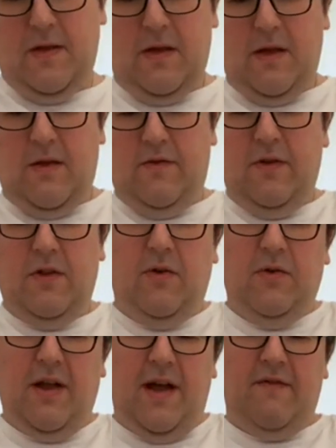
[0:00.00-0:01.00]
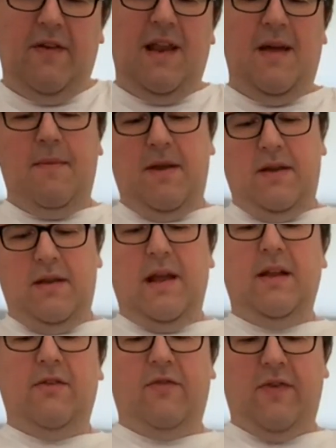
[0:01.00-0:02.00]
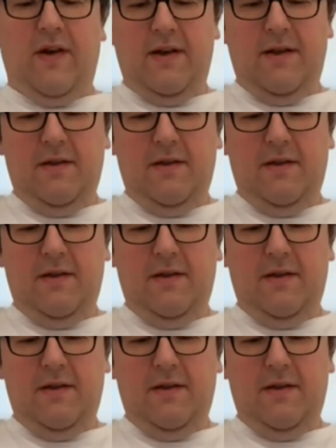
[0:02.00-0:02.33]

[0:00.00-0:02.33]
if you don't have a lemon, that's fine,